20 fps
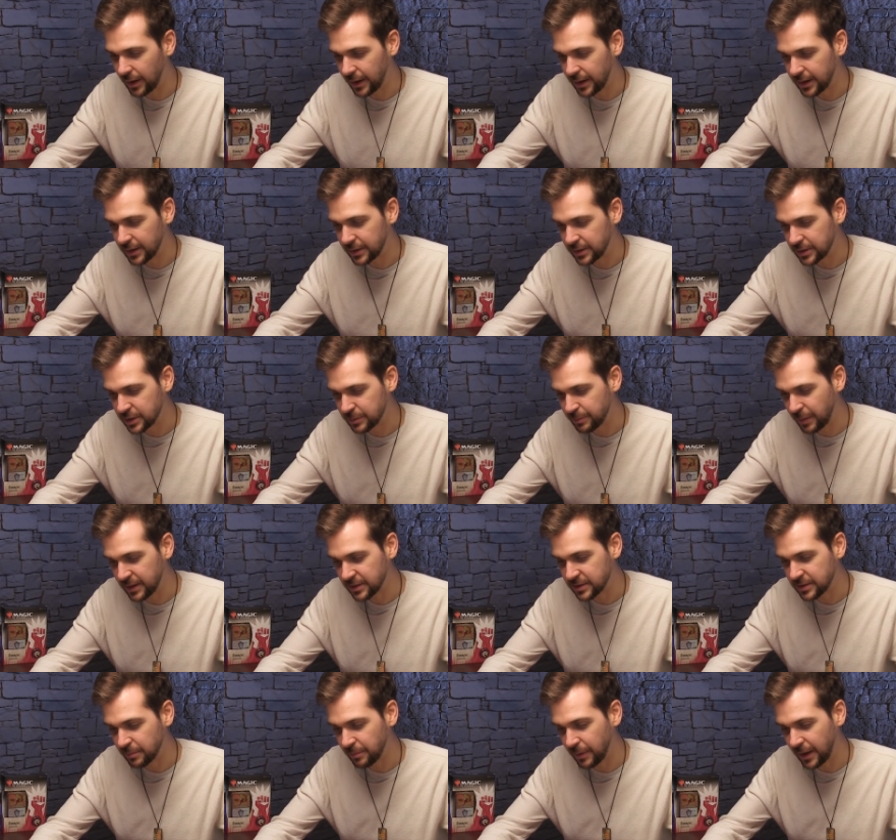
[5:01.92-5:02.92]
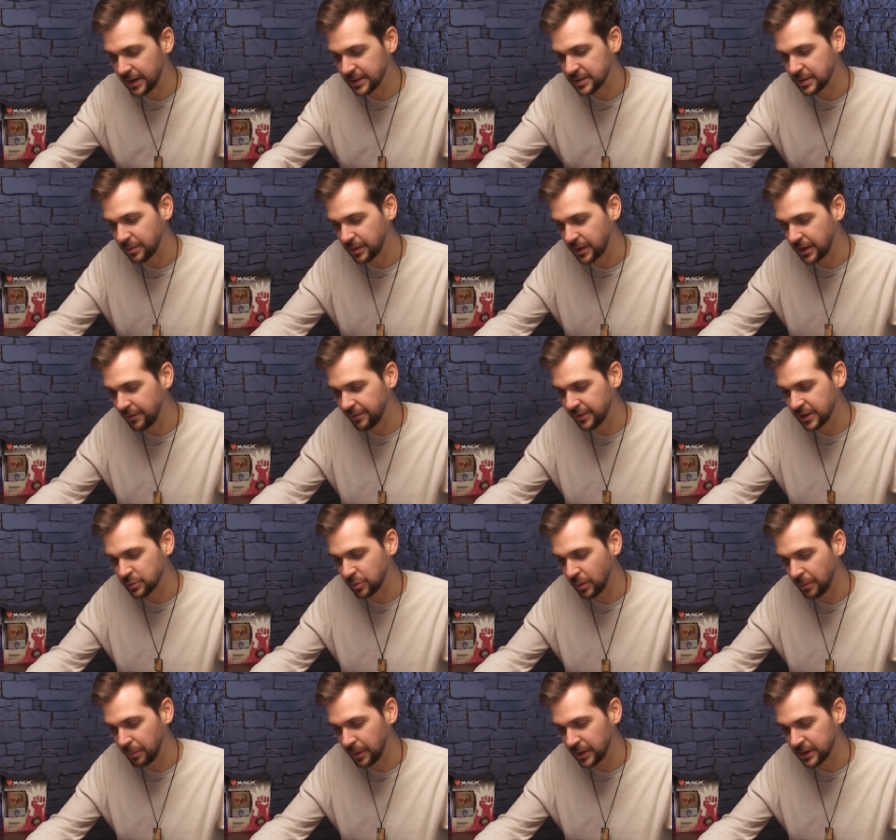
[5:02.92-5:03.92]
I can spend some mana to give this
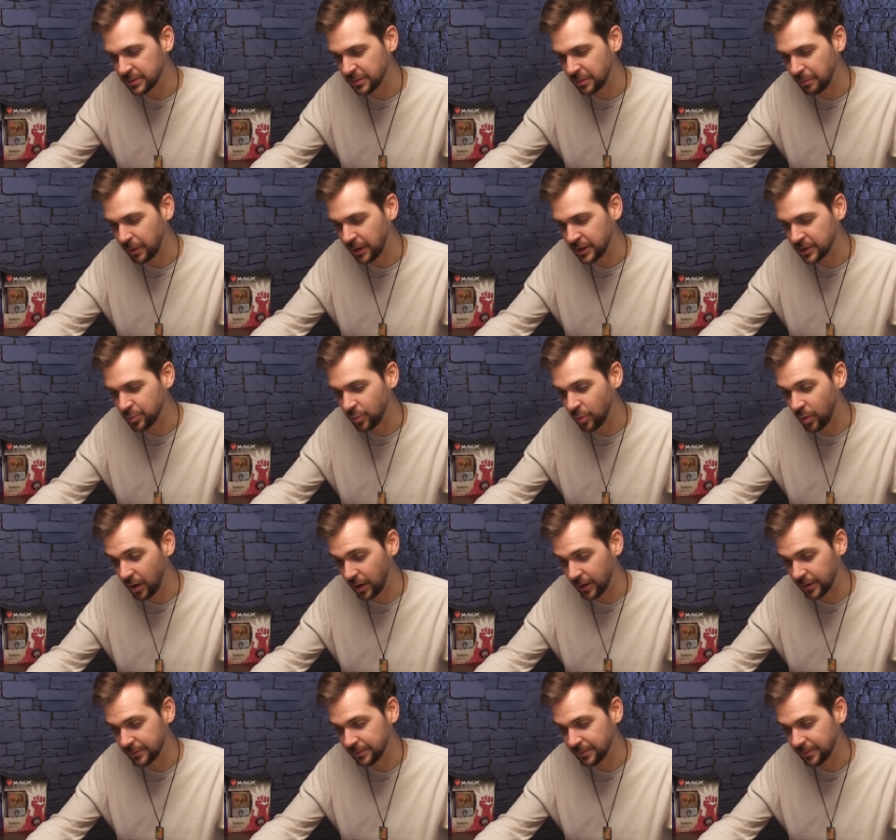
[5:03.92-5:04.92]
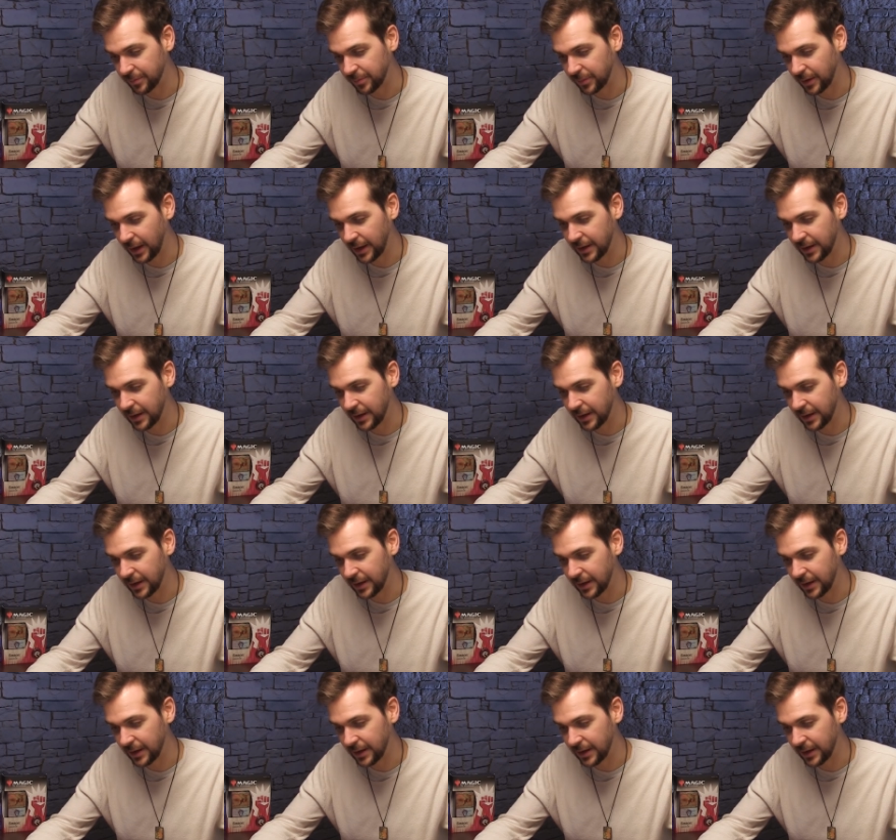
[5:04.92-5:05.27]
one plus one plus one mm-hmm.